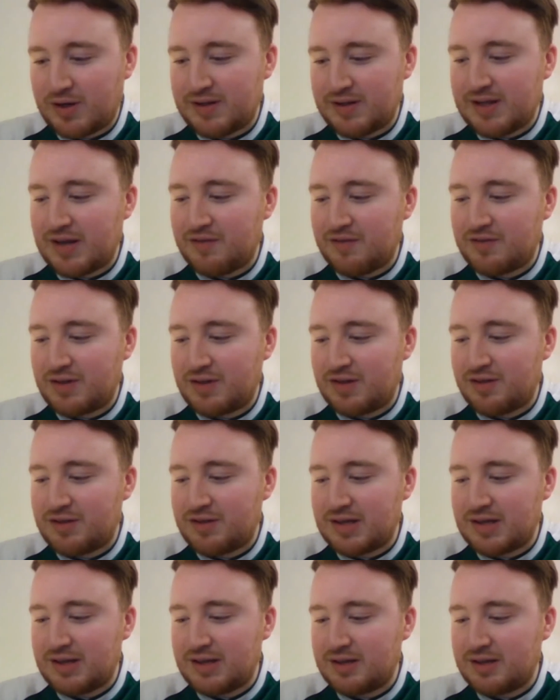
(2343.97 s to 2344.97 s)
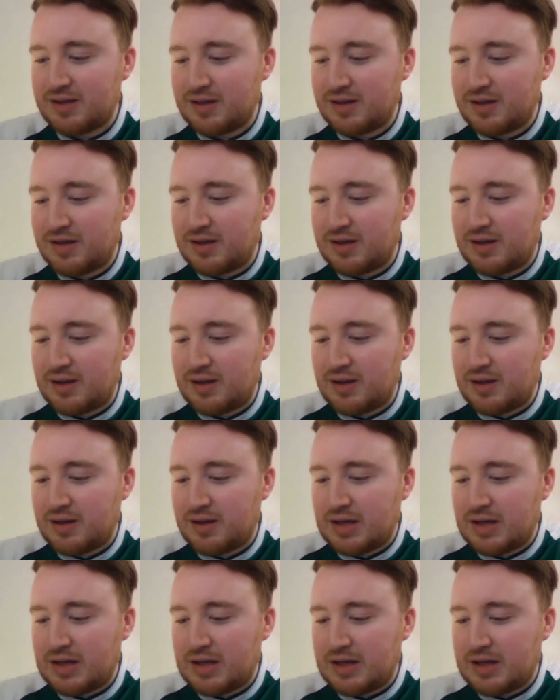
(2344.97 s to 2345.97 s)
definitely think
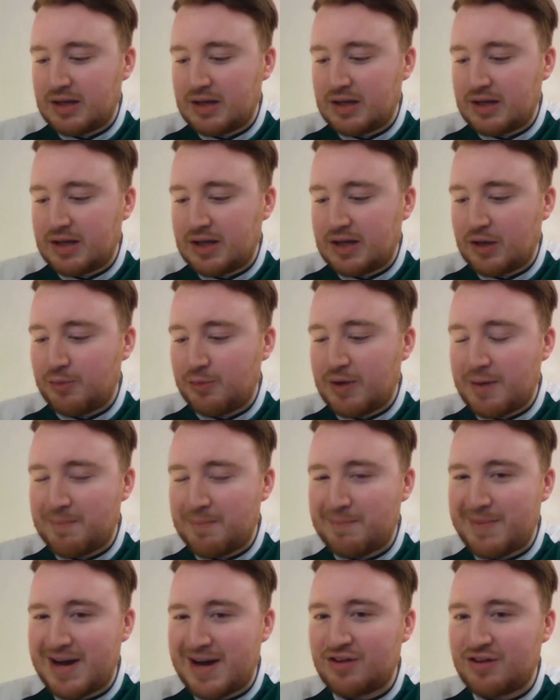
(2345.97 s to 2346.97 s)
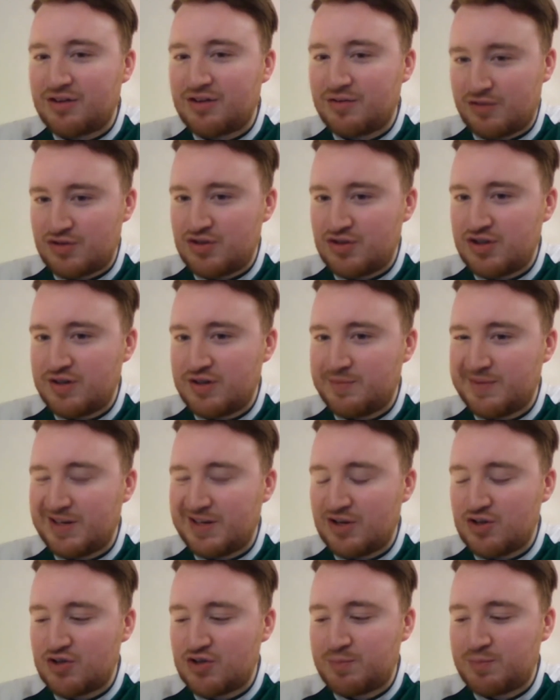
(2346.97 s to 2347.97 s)
it'll be a massive achievement,
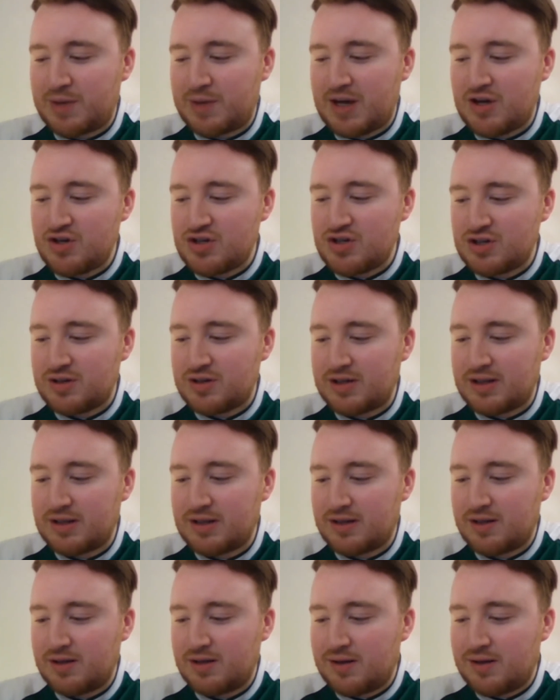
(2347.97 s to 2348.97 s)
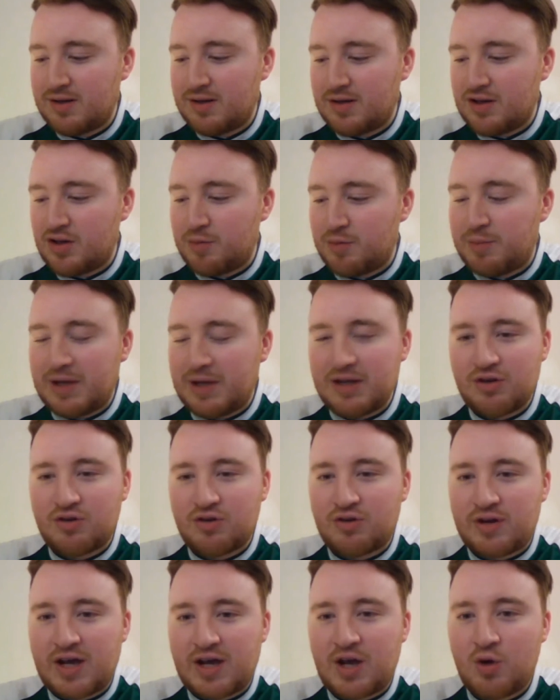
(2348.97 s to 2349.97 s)
especially depending
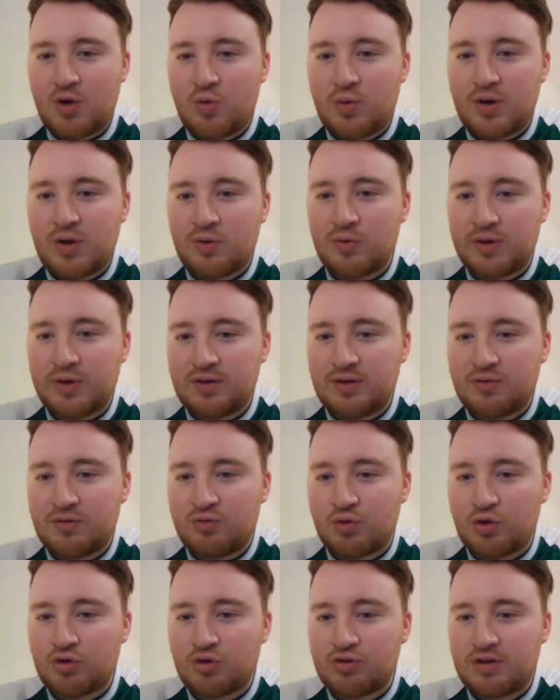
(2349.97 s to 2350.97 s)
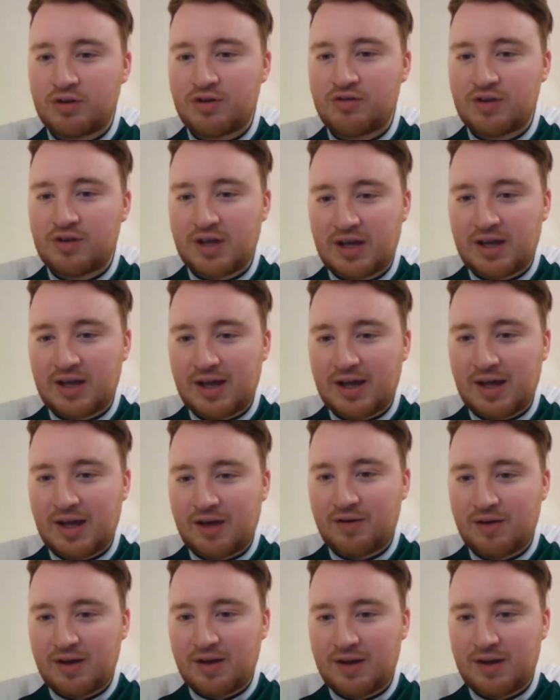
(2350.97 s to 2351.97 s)
on how well Ross does if,